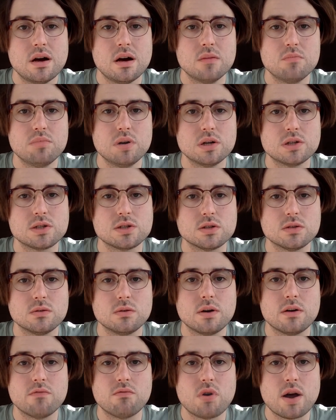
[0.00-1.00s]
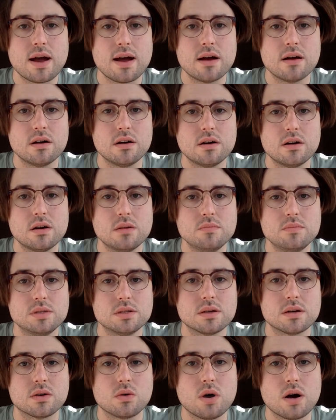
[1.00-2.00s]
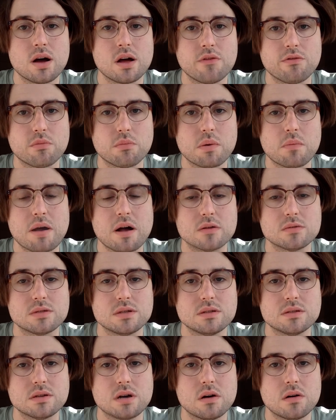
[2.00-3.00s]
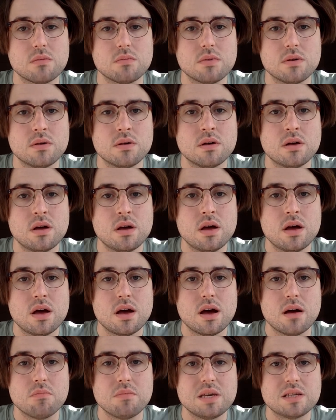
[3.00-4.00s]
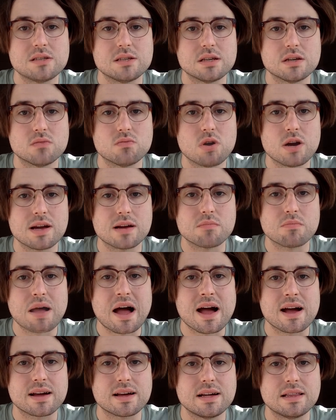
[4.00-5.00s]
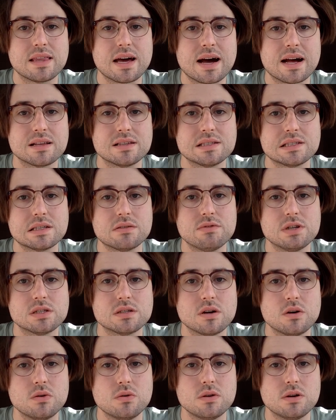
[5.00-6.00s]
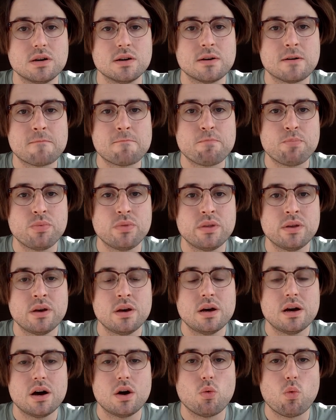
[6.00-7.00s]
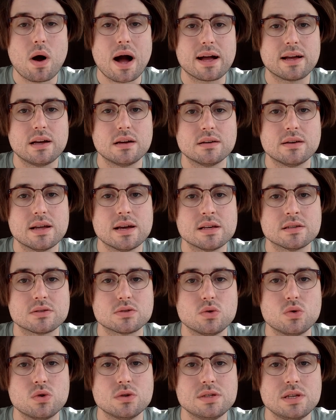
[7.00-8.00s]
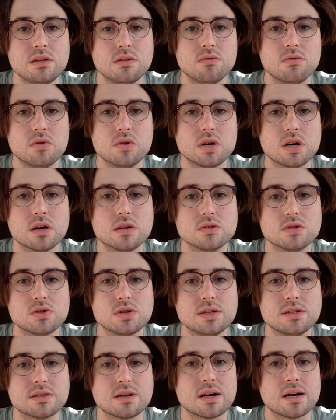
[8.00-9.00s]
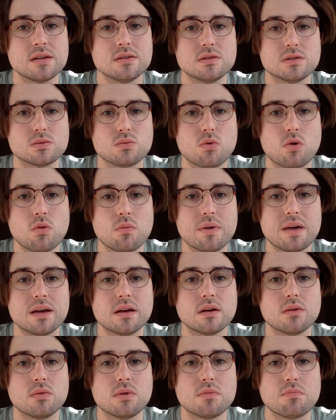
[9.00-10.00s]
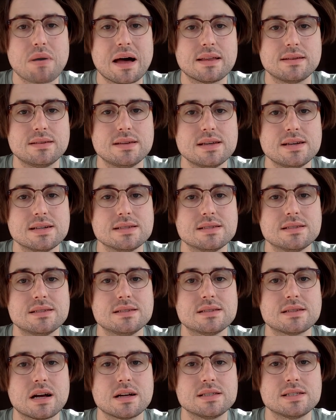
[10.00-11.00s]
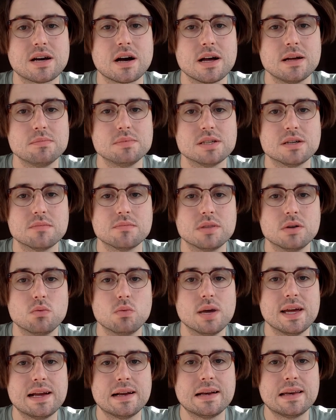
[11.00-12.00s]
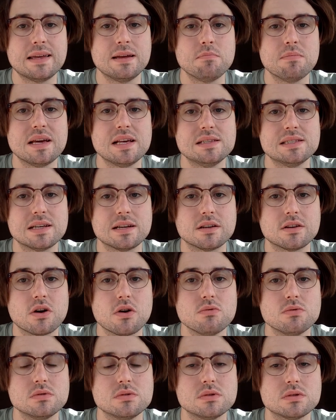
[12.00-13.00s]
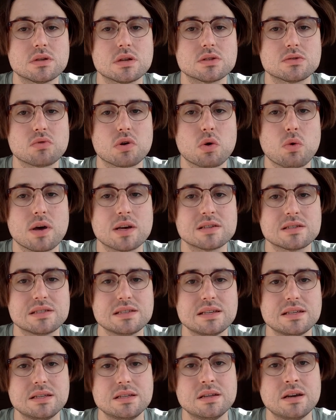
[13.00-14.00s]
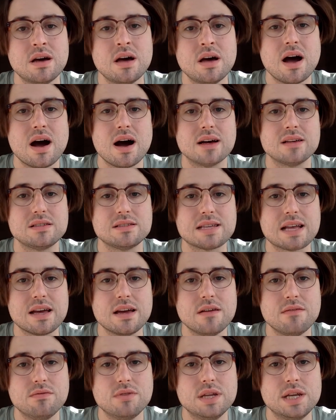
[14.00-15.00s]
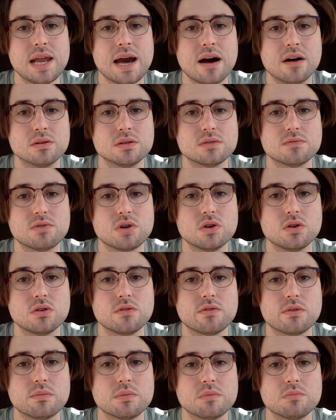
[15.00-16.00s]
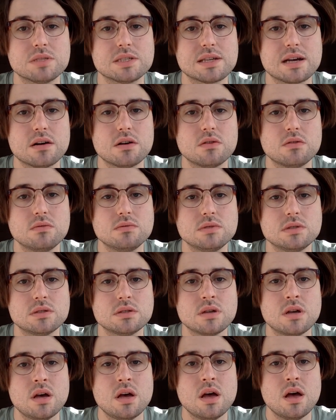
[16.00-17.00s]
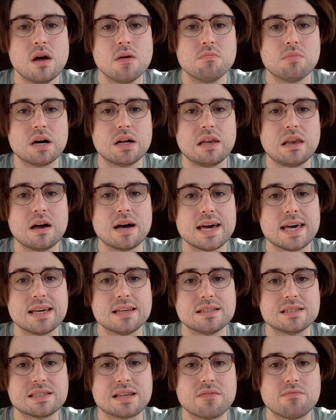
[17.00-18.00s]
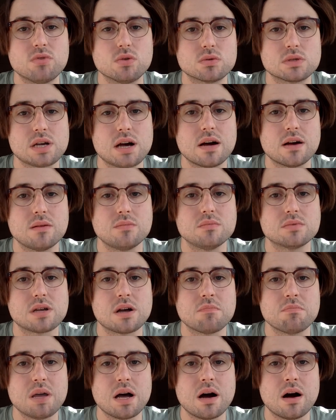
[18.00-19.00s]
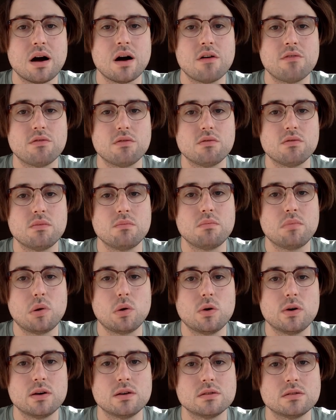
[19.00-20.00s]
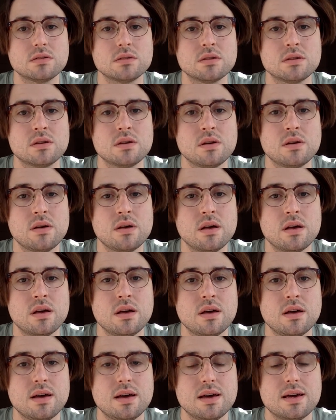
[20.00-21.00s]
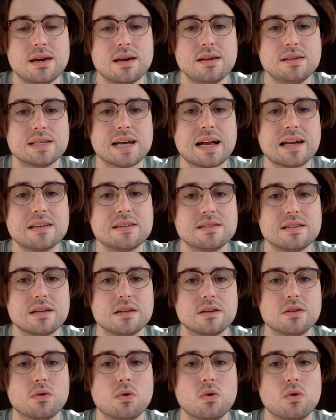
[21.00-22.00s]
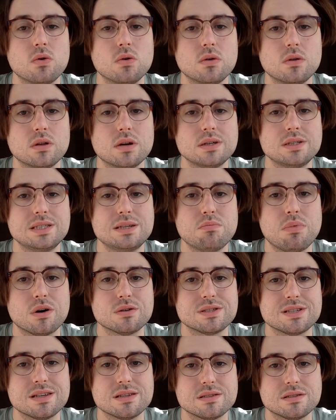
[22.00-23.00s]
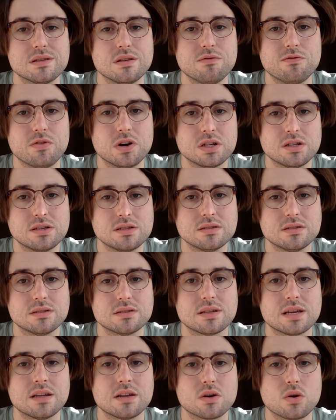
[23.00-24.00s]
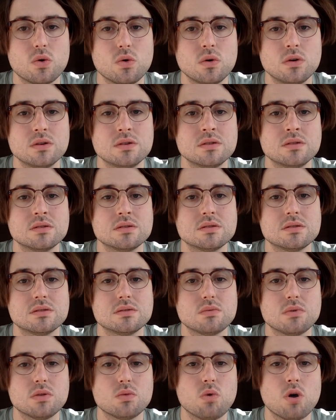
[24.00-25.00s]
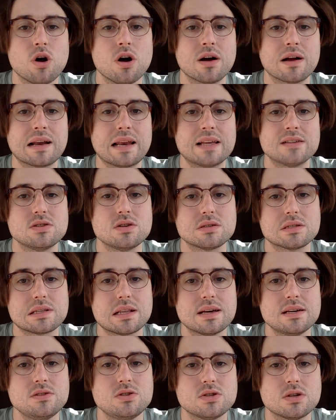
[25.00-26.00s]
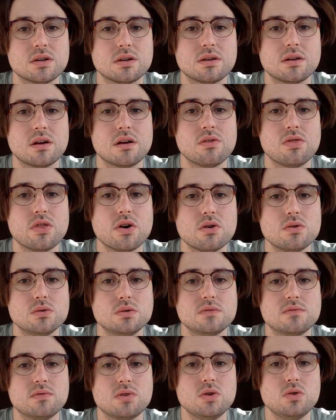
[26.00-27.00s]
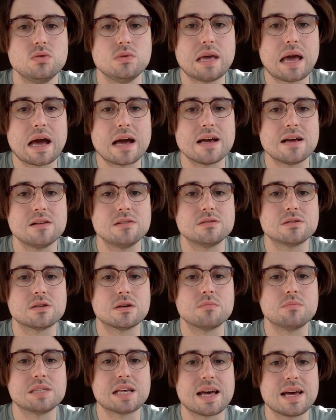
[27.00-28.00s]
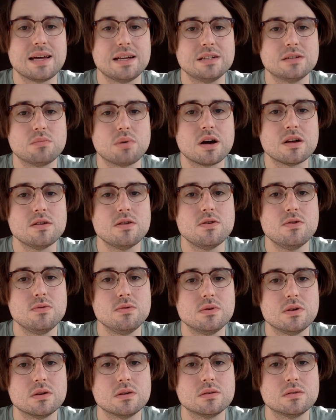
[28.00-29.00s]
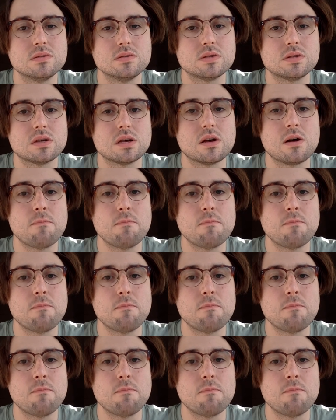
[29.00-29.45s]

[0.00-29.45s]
A bushel of rare herbs acquired from a mountain top, a missing ring back in the hands of its owner, a wagon escorted through countryside swarming with bandits. I typed up the weekly meeting notes as requested. I saved the townsfolk from themselves by lying several times on behalf of employers. He tallies it all and deposits the funds in accordance with work legislation and those few gains obtained by unions.